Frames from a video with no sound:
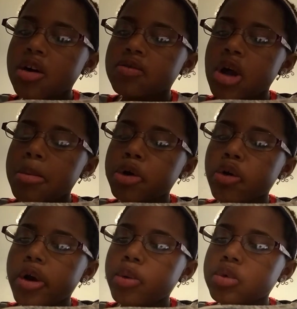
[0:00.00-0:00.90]
llama
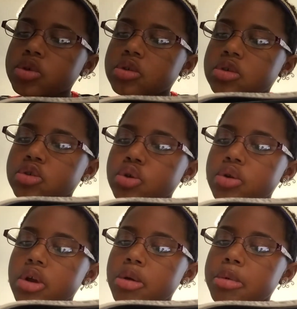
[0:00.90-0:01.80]
grain was still
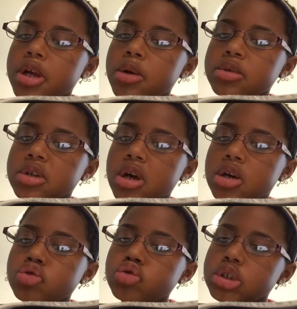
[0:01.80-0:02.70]
there, but it was
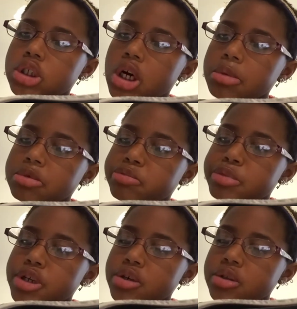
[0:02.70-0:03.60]
100 times
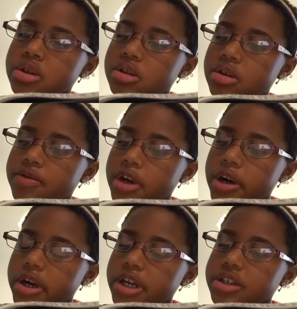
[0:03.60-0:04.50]
bigger than the
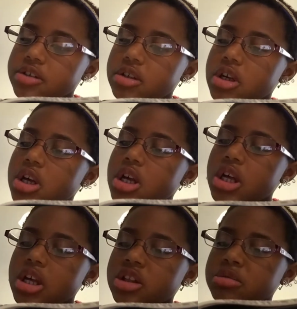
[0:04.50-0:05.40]
fairies.
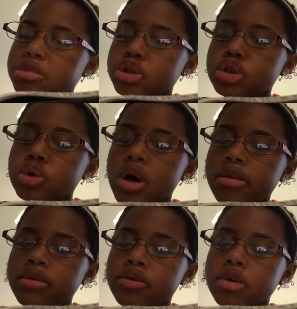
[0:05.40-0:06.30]
It's much too
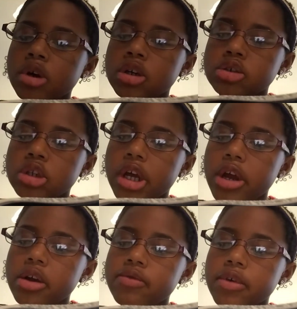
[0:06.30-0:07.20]
heavy for us to
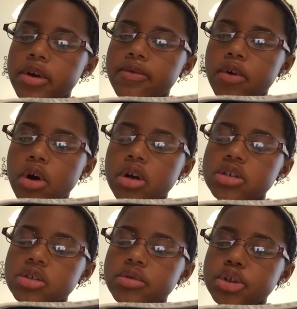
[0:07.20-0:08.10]
carry very far,
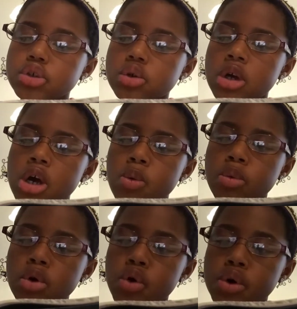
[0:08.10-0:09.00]
said Rachel.
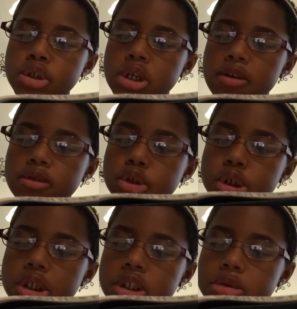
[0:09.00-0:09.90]
We're going to have to
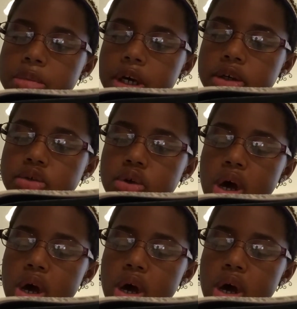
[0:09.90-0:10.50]
change back into